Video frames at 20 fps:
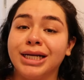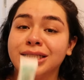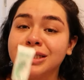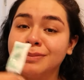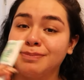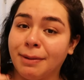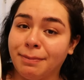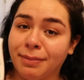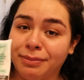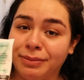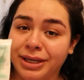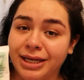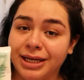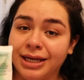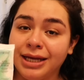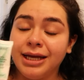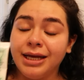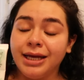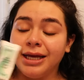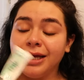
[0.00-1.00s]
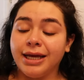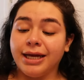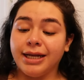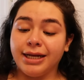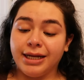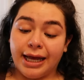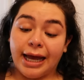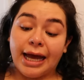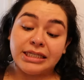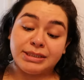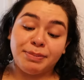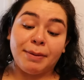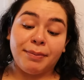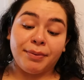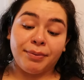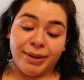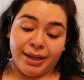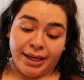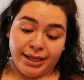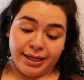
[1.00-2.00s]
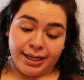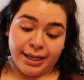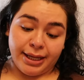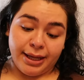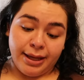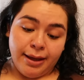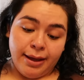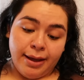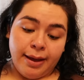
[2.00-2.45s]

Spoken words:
It's peppermint. And it has peppermint in it.